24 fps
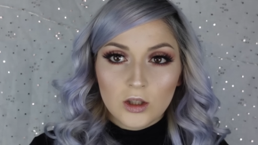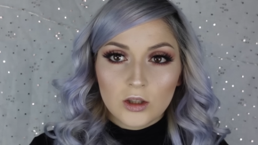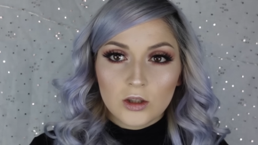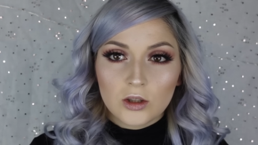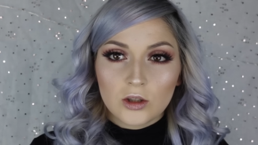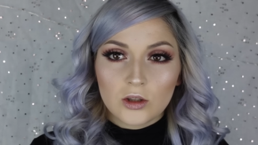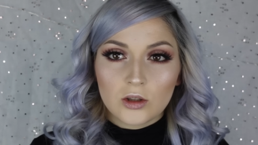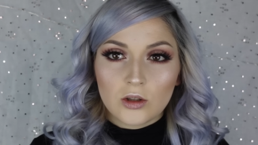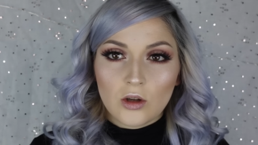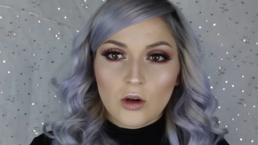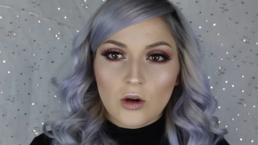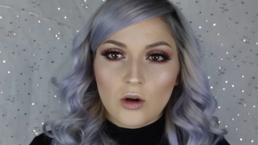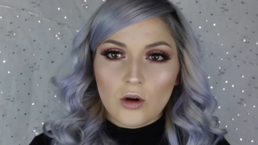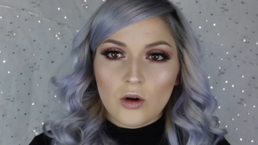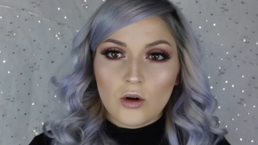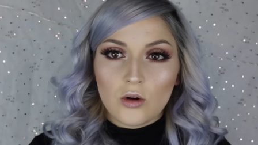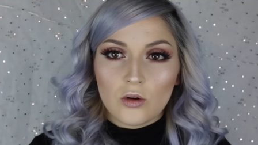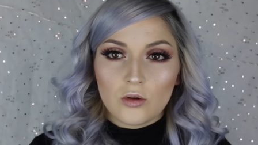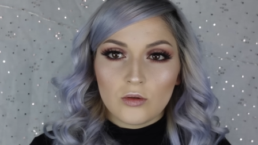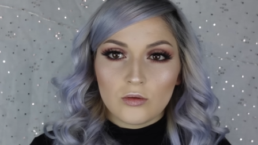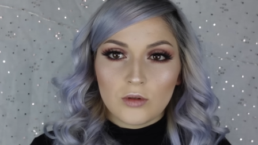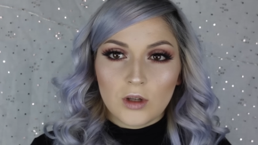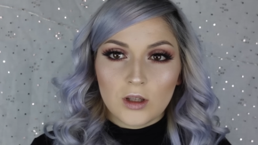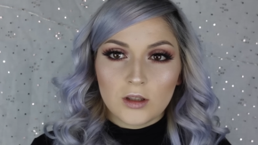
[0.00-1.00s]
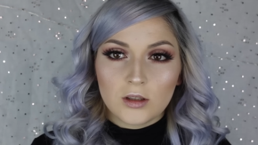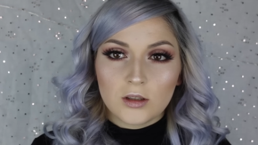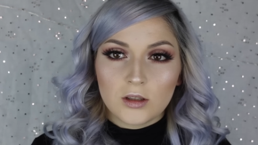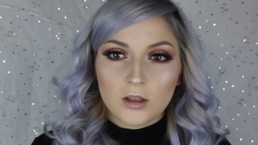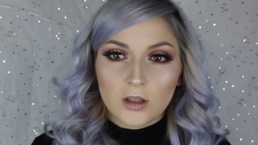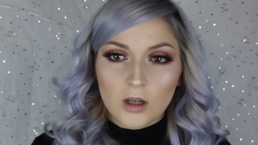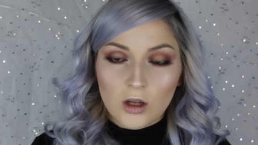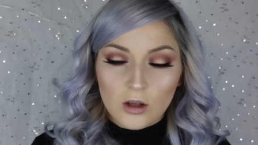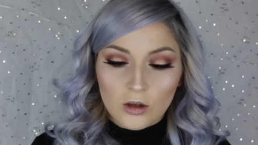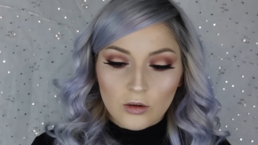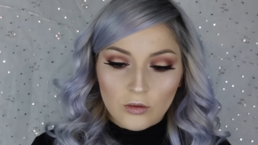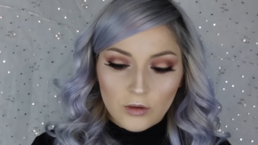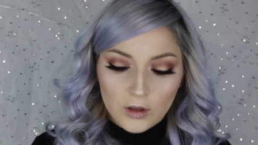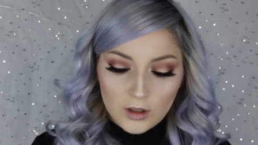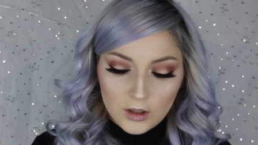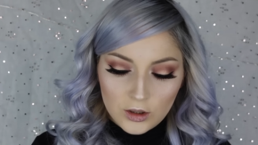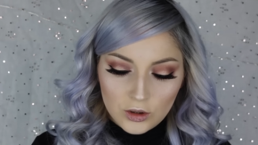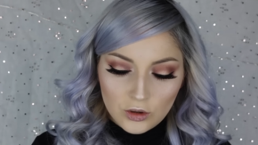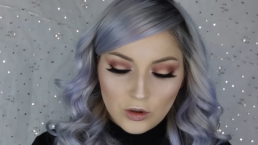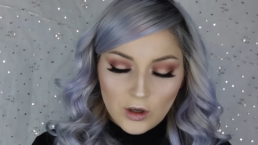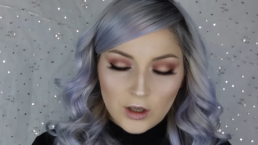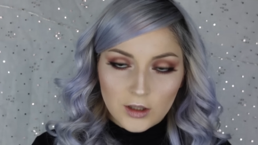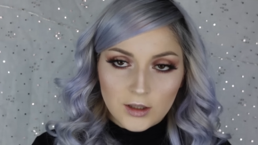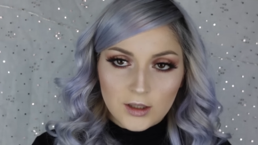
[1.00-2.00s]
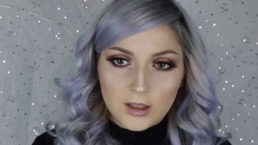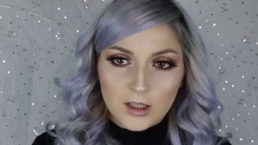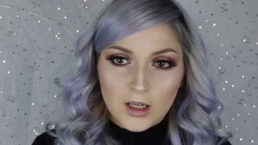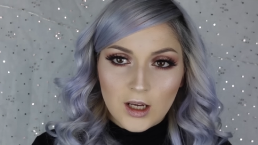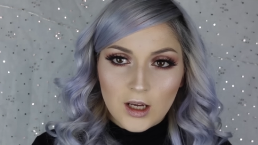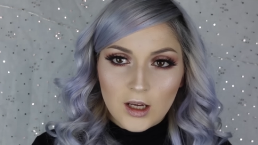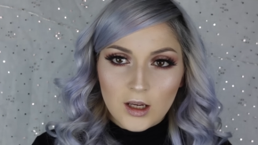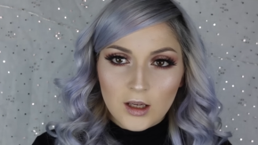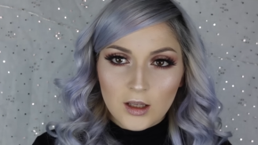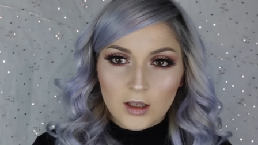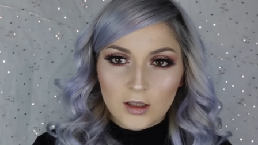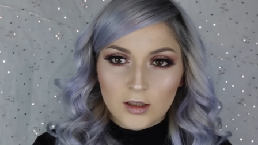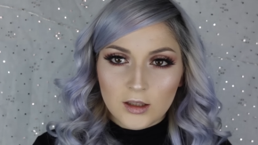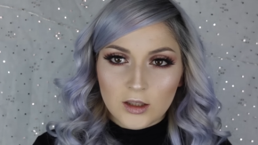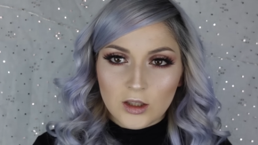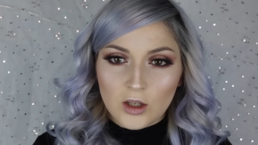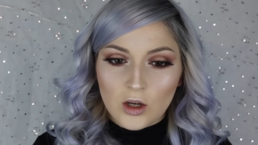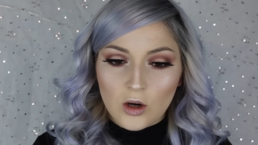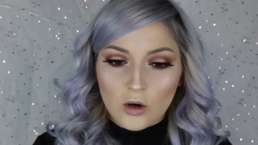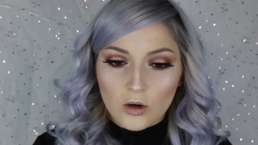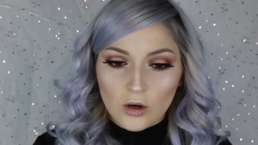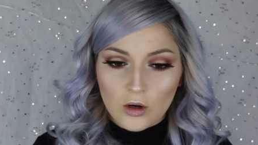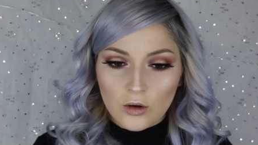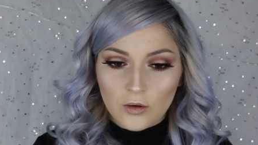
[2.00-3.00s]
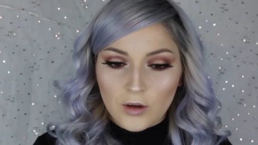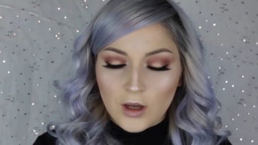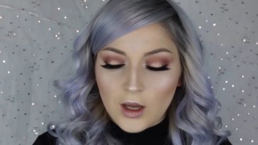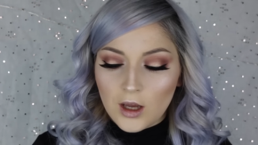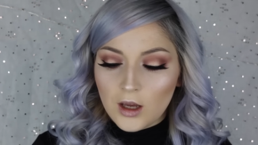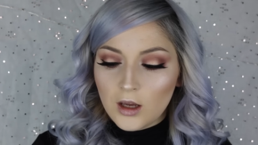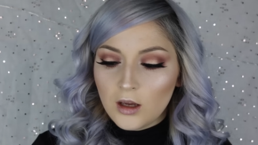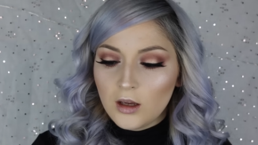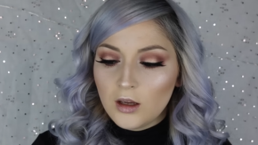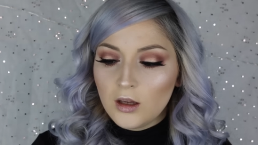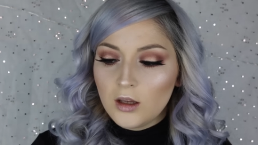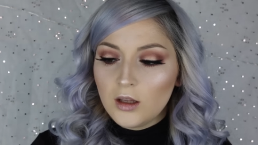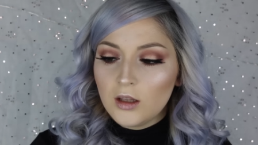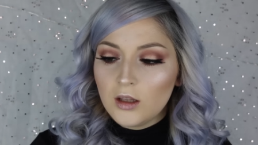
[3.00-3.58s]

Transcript: So that's the color we're gonna try today. It's Koko K.